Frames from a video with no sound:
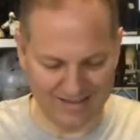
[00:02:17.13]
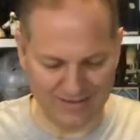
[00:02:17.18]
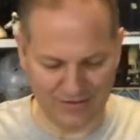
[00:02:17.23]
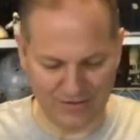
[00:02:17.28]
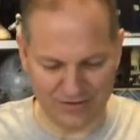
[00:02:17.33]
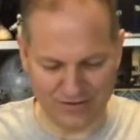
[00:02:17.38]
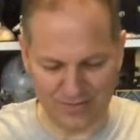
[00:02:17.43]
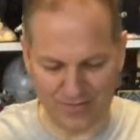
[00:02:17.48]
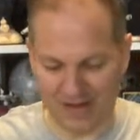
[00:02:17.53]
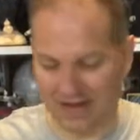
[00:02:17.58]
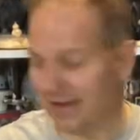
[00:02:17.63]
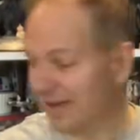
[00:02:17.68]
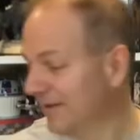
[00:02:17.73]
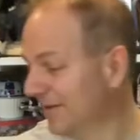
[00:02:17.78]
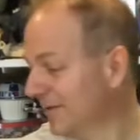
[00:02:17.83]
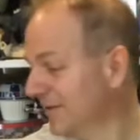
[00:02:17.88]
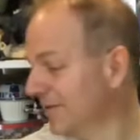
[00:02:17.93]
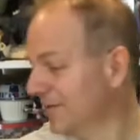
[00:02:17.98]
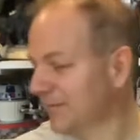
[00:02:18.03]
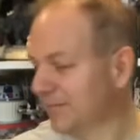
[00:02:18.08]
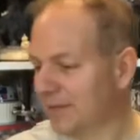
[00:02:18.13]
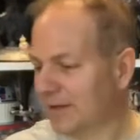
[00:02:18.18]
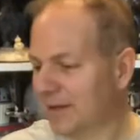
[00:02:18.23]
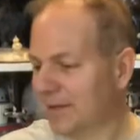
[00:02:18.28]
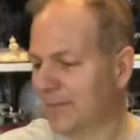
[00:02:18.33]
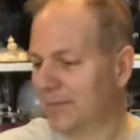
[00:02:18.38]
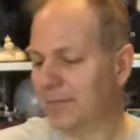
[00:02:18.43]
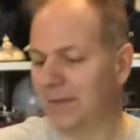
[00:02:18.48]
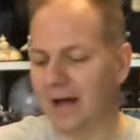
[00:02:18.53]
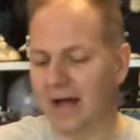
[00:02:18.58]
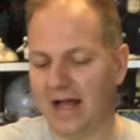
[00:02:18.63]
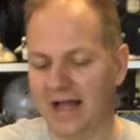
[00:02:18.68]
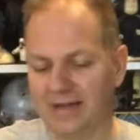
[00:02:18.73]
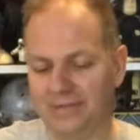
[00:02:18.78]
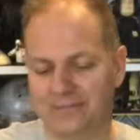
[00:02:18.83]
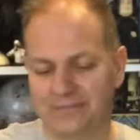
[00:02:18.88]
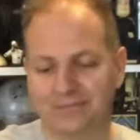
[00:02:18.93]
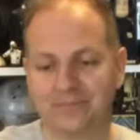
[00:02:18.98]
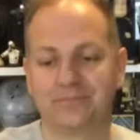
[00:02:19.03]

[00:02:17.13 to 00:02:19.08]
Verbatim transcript: so to speak. But